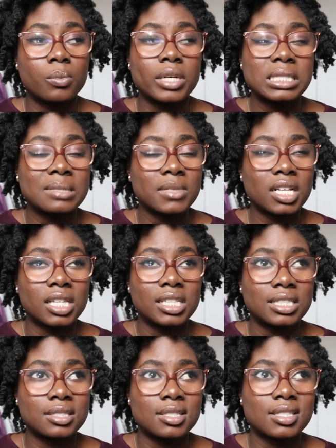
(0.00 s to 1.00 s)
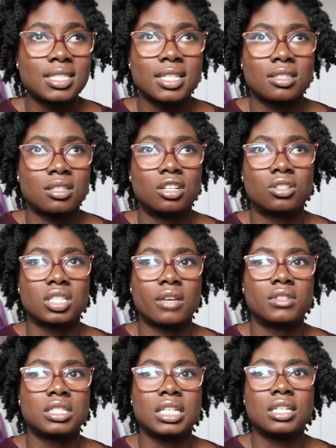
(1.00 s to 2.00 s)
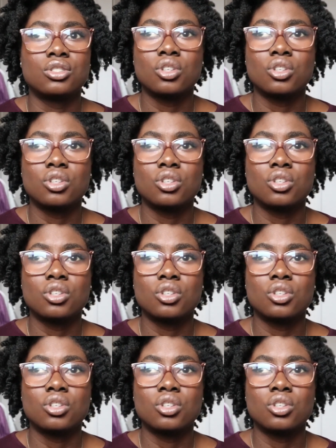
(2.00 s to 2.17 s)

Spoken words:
must have been at least 16 or 17.